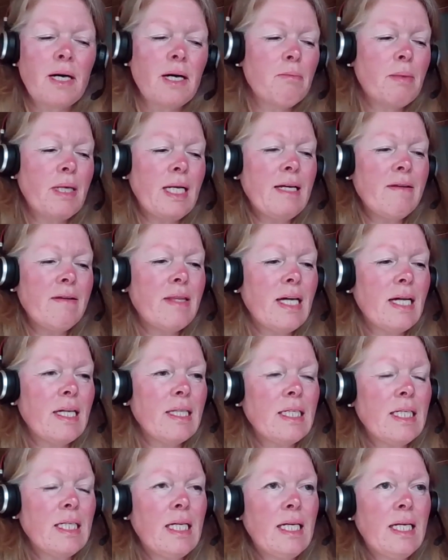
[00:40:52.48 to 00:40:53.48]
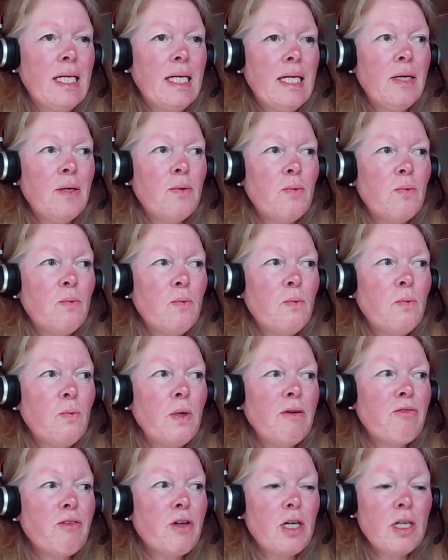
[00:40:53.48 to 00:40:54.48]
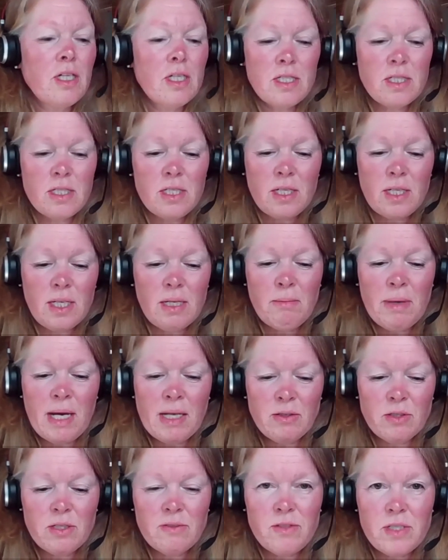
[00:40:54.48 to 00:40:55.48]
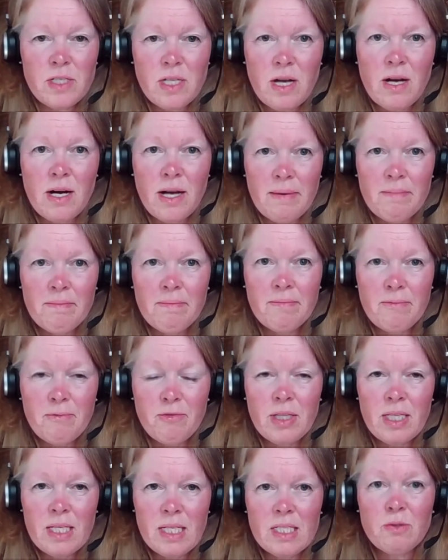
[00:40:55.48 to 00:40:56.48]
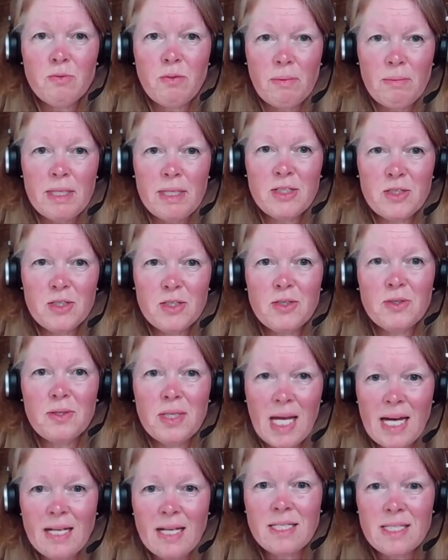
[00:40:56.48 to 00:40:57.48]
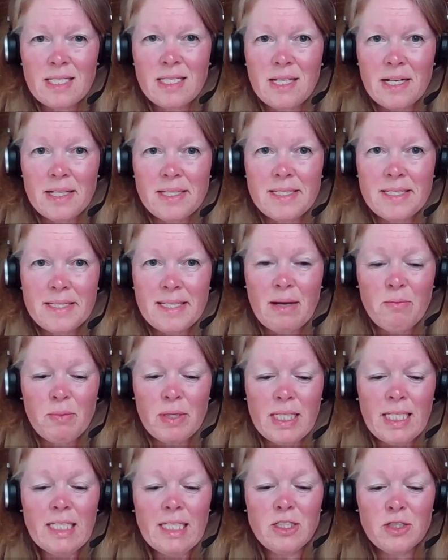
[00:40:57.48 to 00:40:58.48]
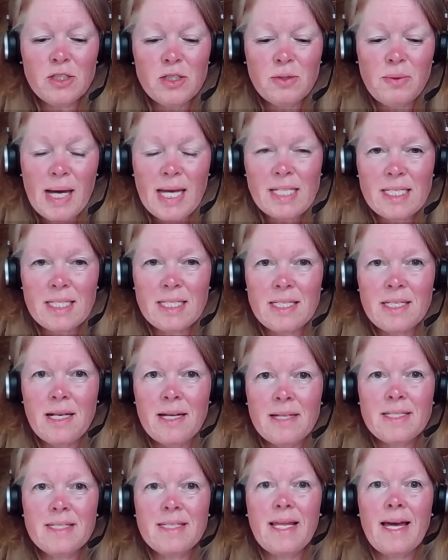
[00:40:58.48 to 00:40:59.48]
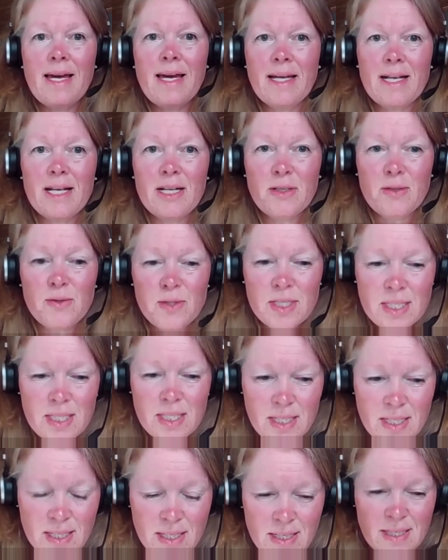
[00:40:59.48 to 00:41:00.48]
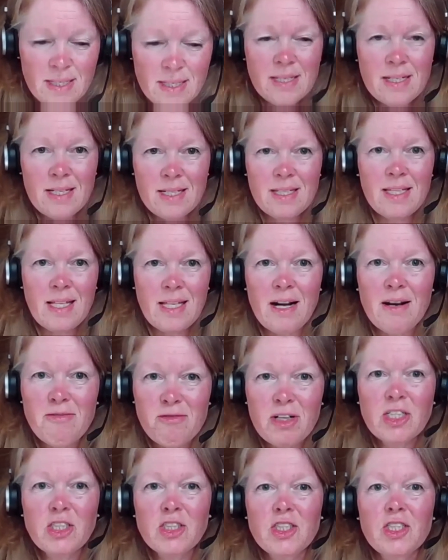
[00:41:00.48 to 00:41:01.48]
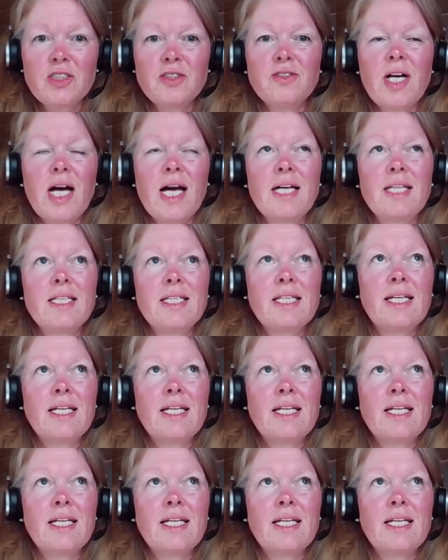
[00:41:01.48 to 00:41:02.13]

believe that we've got a certain amount of time for these women to do the exercises, and we need to do exercises that are functional and